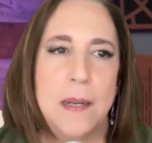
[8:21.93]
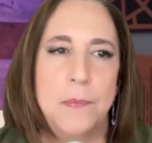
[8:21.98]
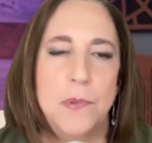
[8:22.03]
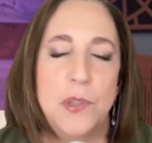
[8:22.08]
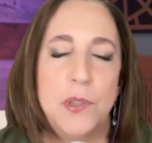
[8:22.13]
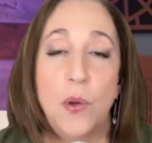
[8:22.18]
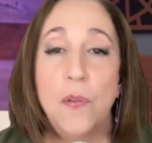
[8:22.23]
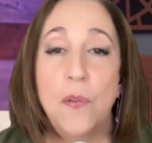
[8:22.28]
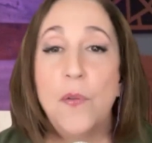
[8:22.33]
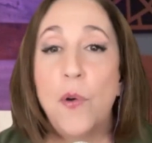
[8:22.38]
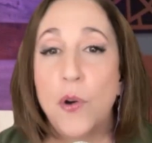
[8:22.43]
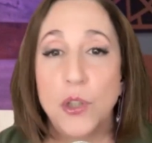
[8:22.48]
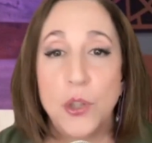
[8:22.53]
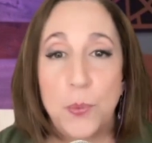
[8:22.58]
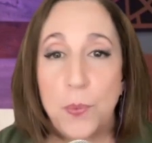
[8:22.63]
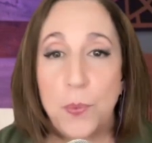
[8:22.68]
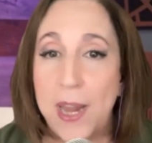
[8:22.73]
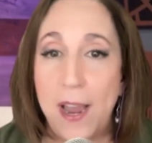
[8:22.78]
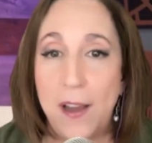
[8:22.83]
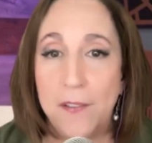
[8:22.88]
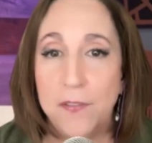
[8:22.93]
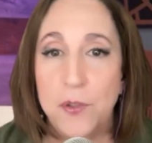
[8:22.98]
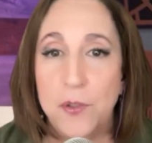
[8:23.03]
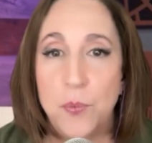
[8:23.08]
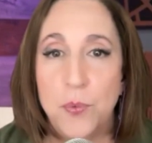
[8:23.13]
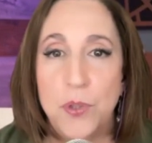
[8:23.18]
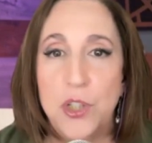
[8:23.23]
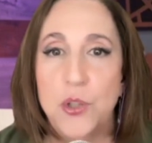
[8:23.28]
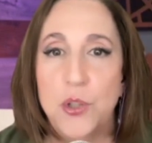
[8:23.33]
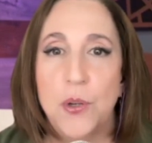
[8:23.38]
So of course we have to
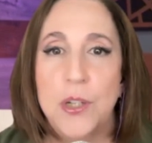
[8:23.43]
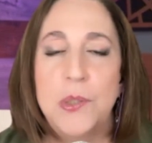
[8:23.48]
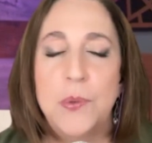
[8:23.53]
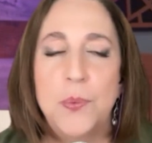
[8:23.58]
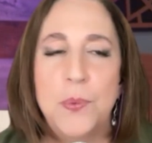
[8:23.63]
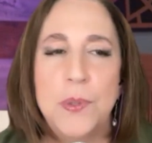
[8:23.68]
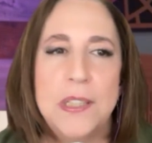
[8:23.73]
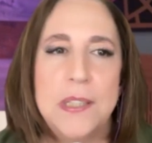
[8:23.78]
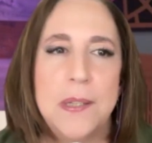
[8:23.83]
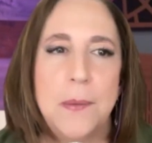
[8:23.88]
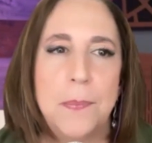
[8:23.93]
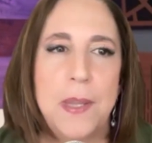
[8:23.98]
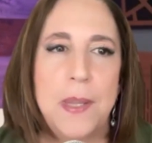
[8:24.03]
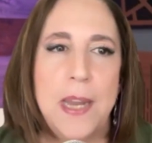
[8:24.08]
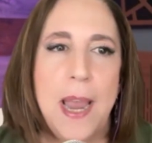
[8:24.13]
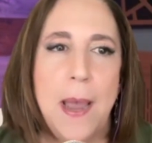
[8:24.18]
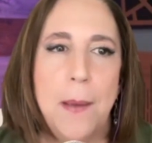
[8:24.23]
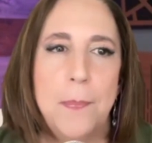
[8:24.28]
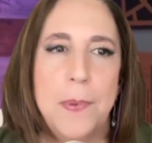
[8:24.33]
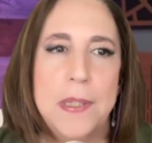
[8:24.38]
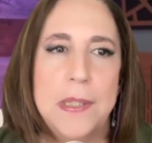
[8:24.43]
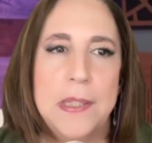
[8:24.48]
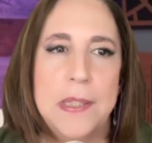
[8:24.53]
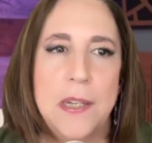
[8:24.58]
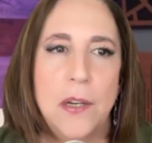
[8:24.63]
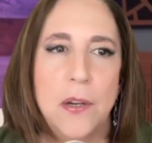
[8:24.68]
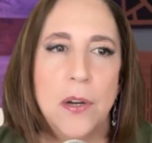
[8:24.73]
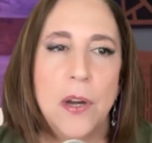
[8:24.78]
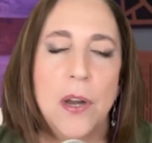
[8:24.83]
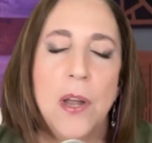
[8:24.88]
rejoice when something happens
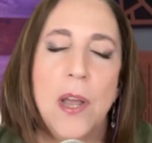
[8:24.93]
here.